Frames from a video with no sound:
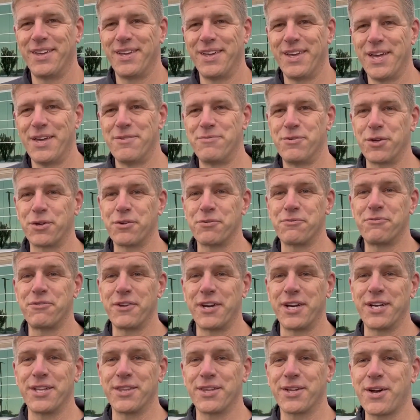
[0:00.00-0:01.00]
If you can
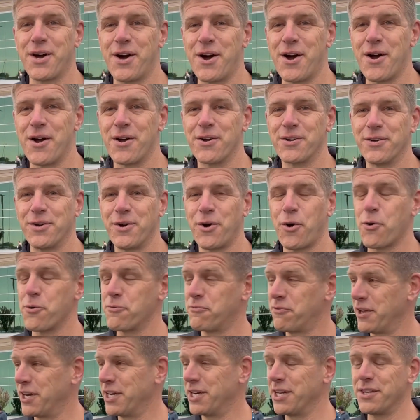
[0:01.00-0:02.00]
fit it in the car or
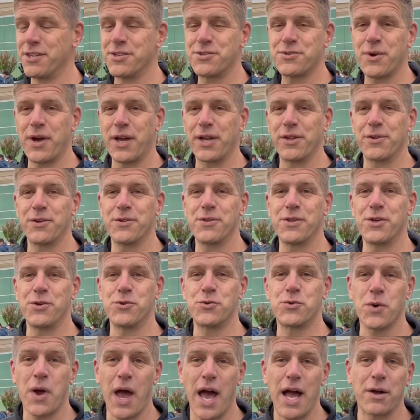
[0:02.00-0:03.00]
fit it in the trailer that
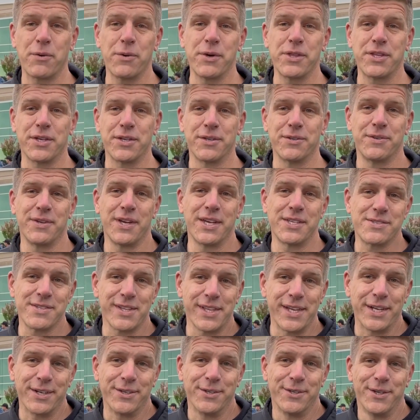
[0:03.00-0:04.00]
you drag with you, it's
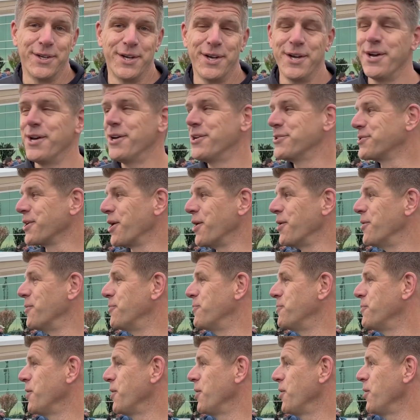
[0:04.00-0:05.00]
legal. So
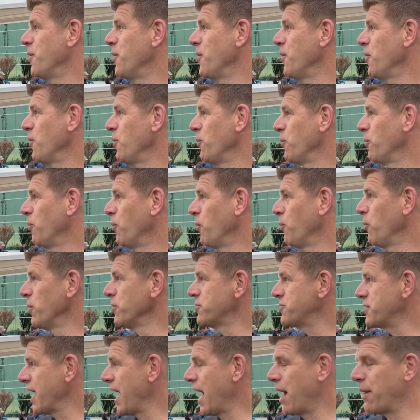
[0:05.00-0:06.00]

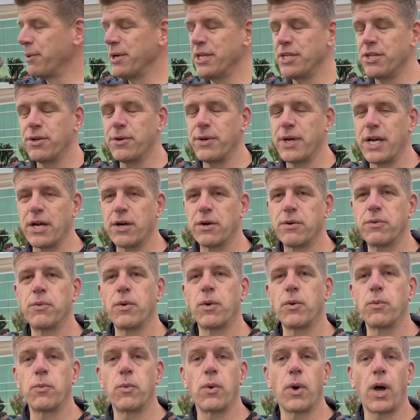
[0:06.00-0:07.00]
we'll see how we do here.
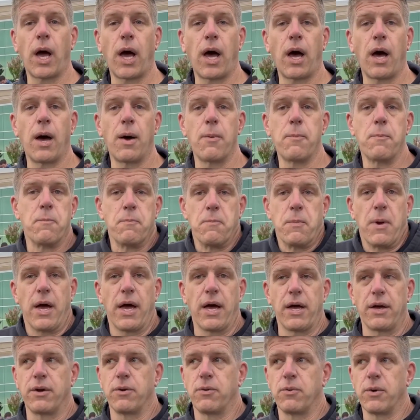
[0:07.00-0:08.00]

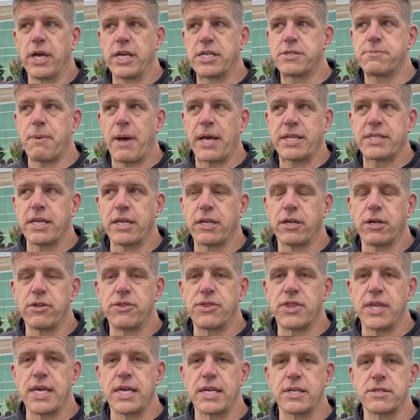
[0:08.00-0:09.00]
Expecting
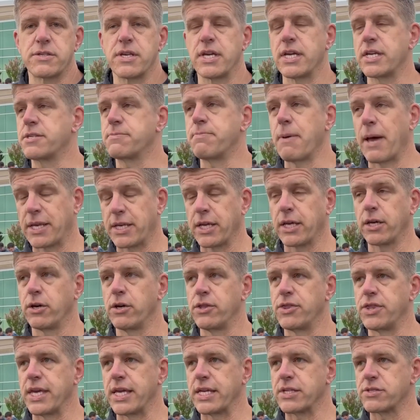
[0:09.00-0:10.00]
good
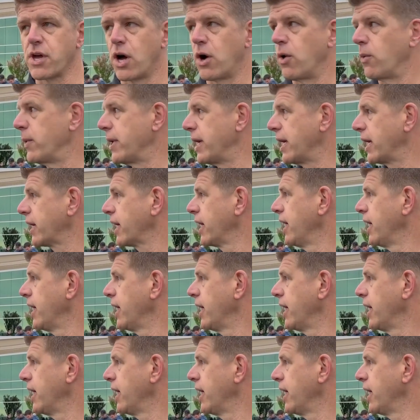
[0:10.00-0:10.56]
things all week.